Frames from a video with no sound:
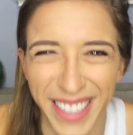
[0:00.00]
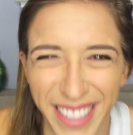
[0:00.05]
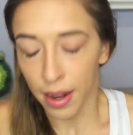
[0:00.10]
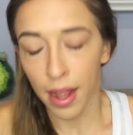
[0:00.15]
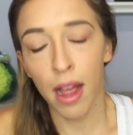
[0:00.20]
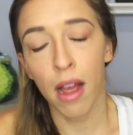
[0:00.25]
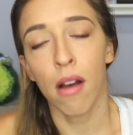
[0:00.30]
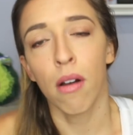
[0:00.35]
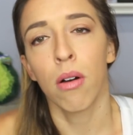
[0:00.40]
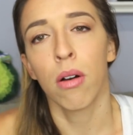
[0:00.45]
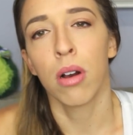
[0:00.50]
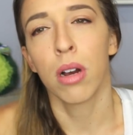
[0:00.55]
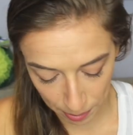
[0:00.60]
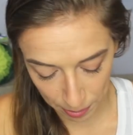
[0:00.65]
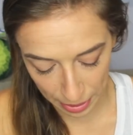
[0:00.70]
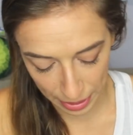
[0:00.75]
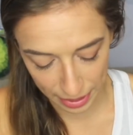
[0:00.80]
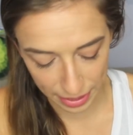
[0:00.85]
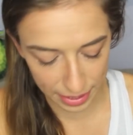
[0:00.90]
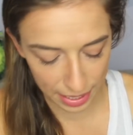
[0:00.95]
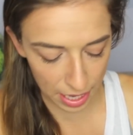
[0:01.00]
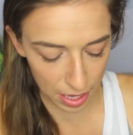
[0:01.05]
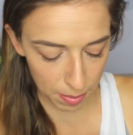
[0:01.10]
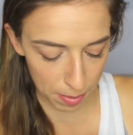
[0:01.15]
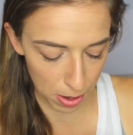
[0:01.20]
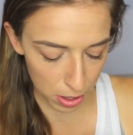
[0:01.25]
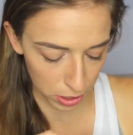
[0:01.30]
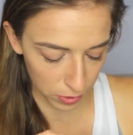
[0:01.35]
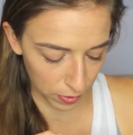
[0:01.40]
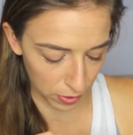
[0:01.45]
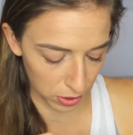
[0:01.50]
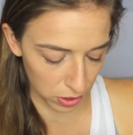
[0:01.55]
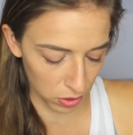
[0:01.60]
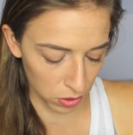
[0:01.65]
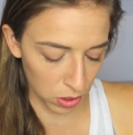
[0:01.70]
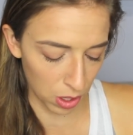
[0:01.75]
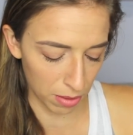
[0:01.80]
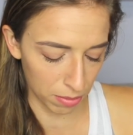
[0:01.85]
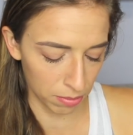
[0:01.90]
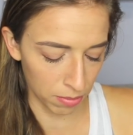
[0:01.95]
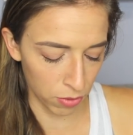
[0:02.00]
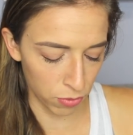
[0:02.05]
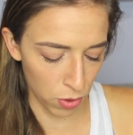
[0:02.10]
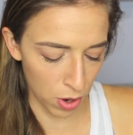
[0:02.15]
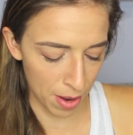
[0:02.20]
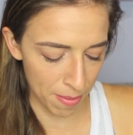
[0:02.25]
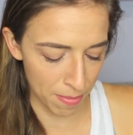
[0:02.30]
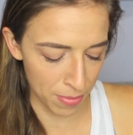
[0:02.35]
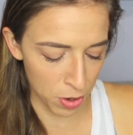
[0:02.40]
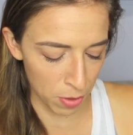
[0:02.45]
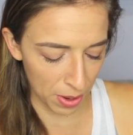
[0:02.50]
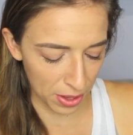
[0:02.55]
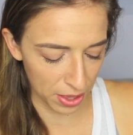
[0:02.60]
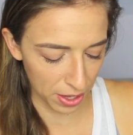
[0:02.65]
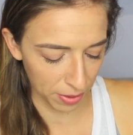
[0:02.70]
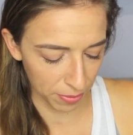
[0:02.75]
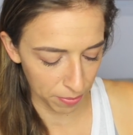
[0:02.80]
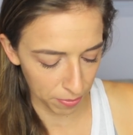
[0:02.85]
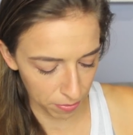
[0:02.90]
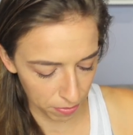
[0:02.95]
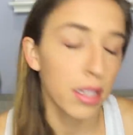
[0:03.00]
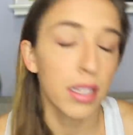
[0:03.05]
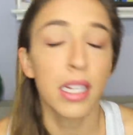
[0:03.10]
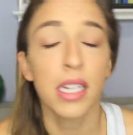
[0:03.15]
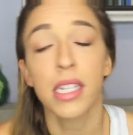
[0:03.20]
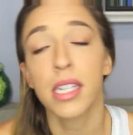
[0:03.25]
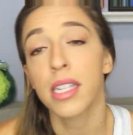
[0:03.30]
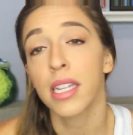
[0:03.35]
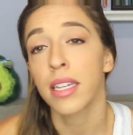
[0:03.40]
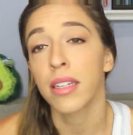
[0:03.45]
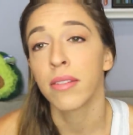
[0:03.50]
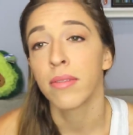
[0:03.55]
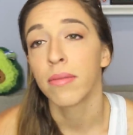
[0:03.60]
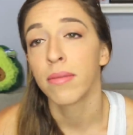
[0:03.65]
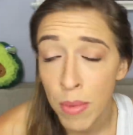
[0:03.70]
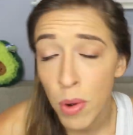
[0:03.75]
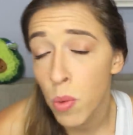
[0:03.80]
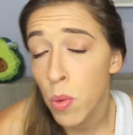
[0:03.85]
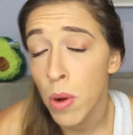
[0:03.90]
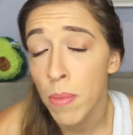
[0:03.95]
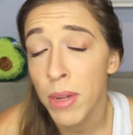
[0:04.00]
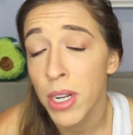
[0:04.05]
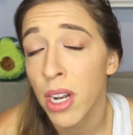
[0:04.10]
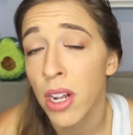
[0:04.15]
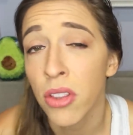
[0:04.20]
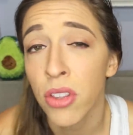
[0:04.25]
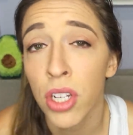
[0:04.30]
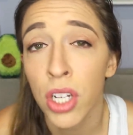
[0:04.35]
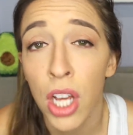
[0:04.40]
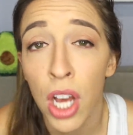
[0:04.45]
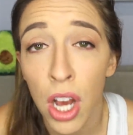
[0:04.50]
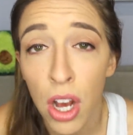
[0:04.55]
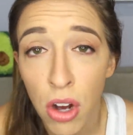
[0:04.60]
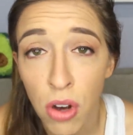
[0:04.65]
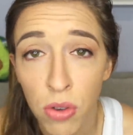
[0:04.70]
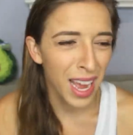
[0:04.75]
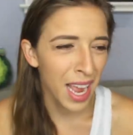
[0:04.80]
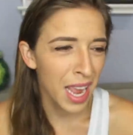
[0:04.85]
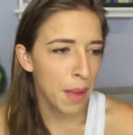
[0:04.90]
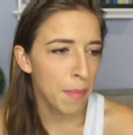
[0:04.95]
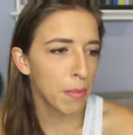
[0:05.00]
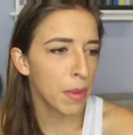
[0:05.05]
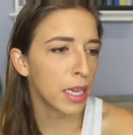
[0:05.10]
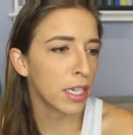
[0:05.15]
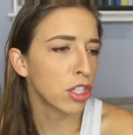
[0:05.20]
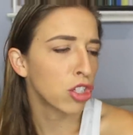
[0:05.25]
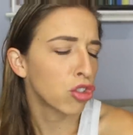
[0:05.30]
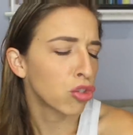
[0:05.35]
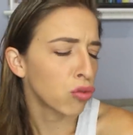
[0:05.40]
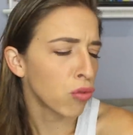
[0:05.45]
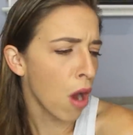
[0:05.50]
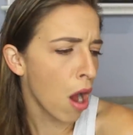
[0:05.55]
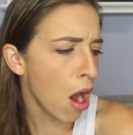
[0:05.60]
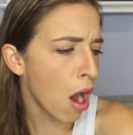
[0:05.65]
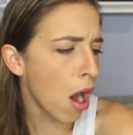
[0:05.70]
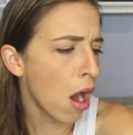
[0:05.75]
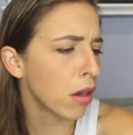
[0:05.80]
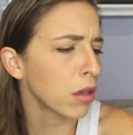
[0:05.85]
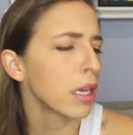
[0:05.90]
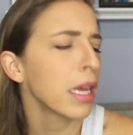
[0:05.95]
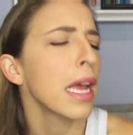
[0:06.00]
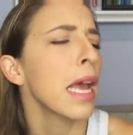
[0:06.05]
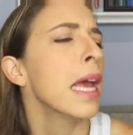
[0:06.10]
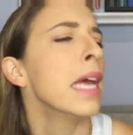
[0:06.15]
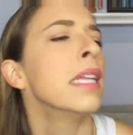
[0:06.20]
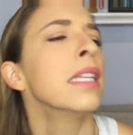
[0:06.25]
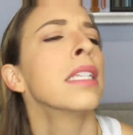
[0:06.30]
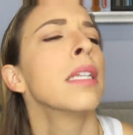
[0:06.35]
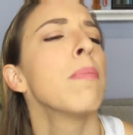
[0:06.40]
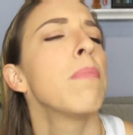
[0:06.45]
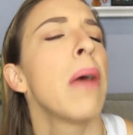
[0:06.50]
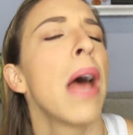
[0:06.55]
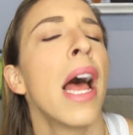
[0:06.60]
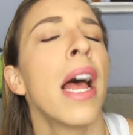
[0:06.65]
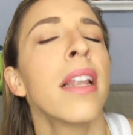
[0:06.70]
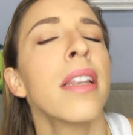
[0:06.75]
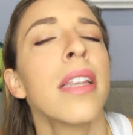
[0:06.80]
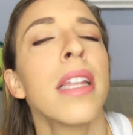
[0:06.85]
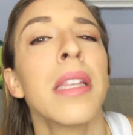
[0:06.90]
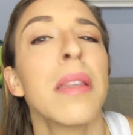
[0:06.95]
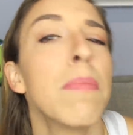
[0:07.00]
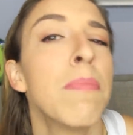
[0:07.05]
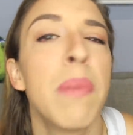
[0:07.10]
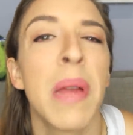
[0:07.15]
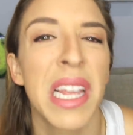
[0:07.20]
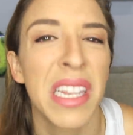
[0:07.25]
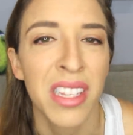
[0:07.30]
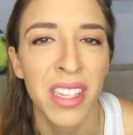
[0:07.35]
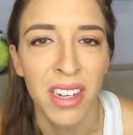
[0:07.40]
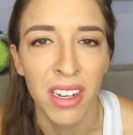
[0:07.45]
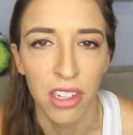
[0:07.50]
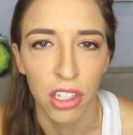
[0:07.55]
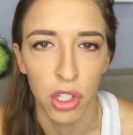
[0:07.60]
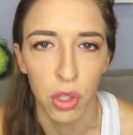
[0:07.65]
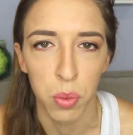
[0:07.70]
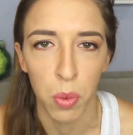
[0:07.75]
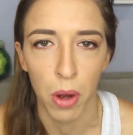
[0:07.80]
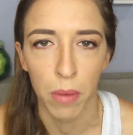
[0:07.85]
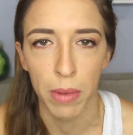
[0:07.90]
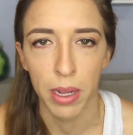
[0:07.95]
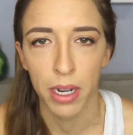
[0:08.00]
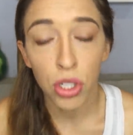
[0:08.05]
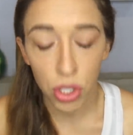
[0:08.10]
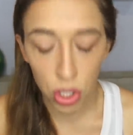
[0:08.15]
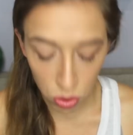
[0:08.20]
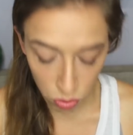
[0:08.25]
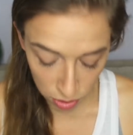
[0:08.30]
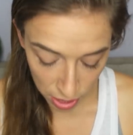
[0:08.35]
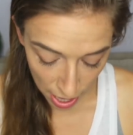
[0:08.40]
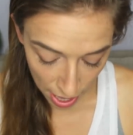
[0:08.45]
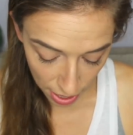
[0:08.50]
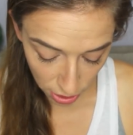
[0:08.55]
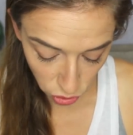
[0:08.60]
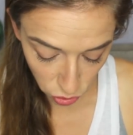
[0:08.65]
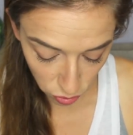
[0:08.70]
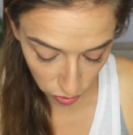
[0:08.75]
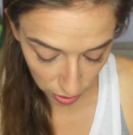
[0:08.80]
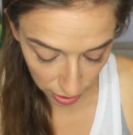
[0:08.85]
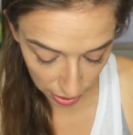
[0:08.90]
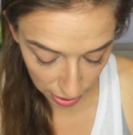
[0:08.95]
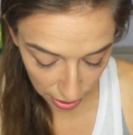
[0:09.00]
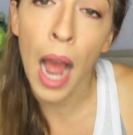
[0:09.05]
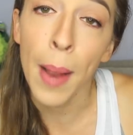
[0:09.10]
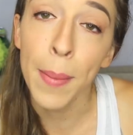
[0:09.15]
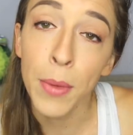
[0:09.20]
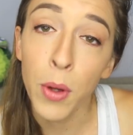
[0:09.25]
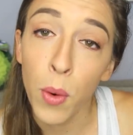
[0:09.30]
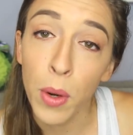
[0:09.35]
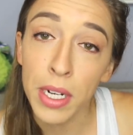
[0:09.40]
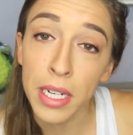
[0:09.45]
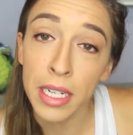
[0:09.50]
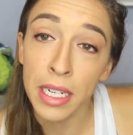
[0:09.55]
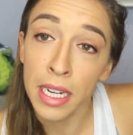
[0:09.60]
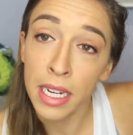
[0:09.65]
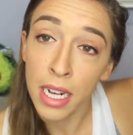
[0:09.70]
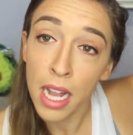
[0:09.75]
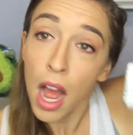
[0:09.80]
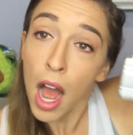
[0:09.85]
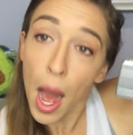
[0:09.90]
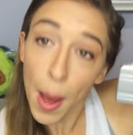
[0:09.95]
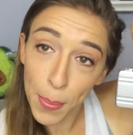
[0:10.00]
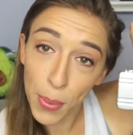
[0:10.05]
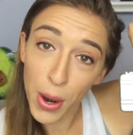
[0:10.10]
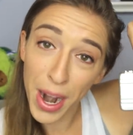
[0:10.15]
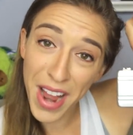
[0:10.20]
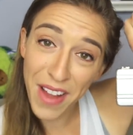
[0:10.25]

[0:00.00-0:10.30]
Now, let me get this out of the box first. Hold on, before I do my thing. Listen, I'm a woman on the go. I am a strong, independent businesswoman. So naturally, I'm going to need a